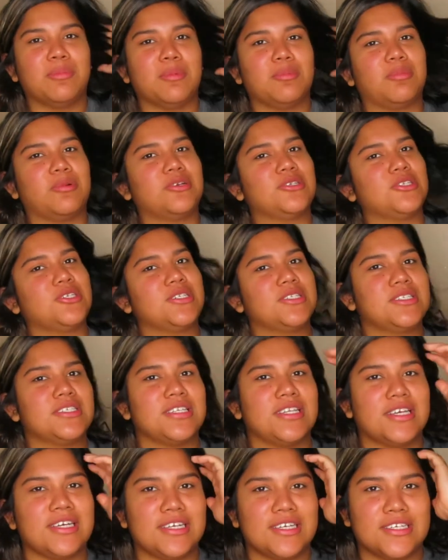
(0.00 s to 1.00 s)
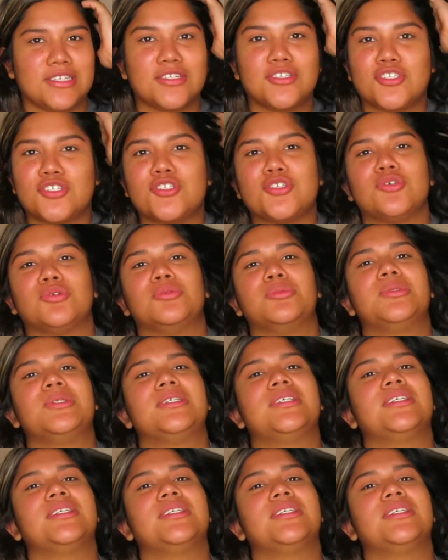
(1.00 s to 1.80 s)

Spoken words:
my brushes like soon.